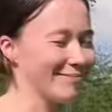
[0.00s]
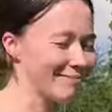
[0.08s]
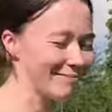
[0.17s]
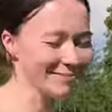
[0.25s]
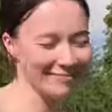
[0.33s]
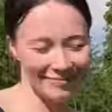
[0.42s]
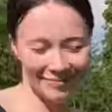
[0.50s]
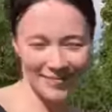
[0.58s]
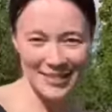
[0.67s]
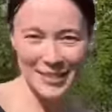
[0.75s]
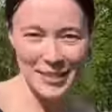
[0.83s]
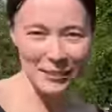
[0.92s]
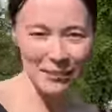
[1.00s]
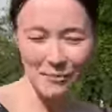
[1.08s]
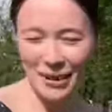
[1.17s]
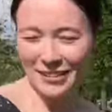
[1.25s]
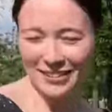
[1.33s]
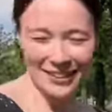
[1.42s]
How, how's your girls? So
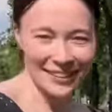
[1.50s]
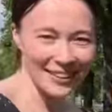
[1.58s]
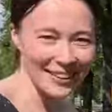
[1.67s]
romantic.